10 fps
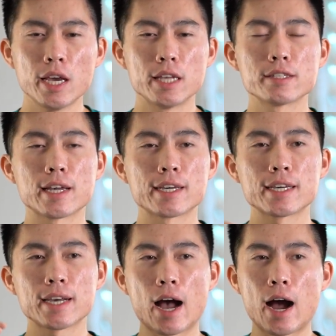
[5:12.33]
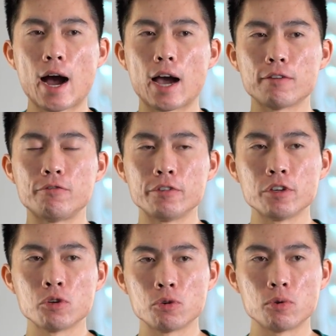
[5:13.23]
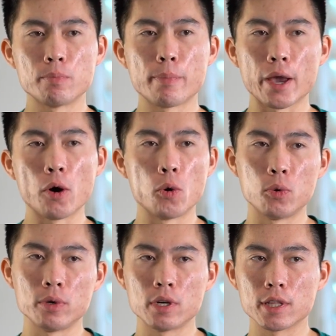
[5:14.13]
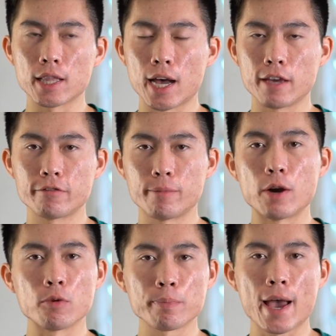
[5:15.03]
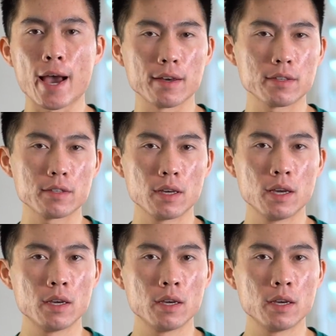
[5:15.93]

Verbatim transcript: It's like I view my own life, my own path